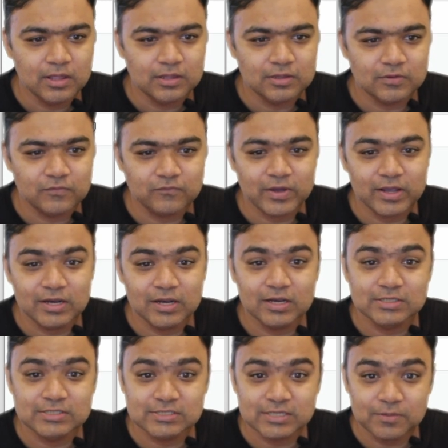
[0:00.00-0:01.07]
the
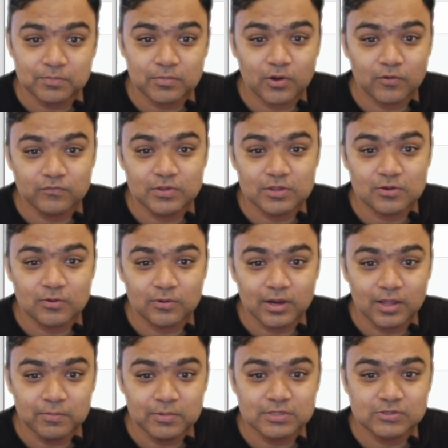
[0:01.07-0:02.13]
final step of this code
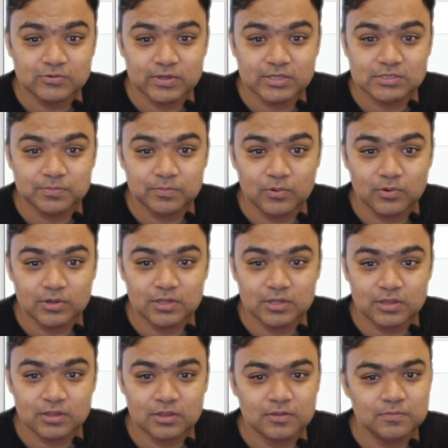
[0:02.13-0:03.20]
lab is to export
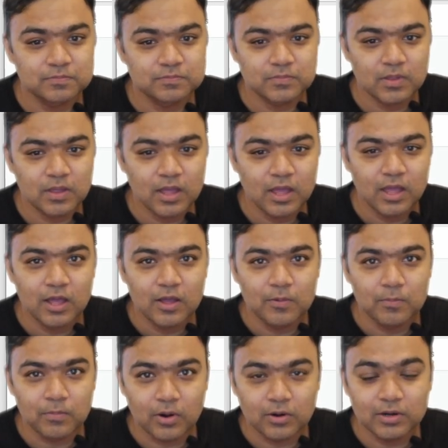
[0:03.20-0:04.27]
this
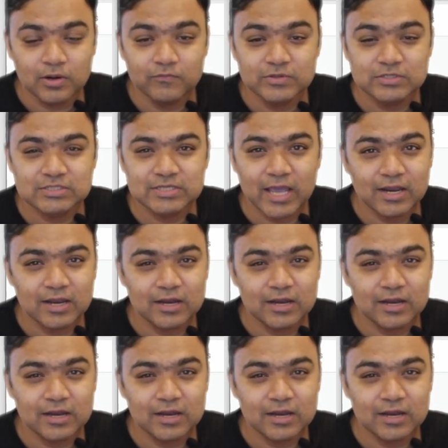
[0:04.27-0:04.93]
model, which can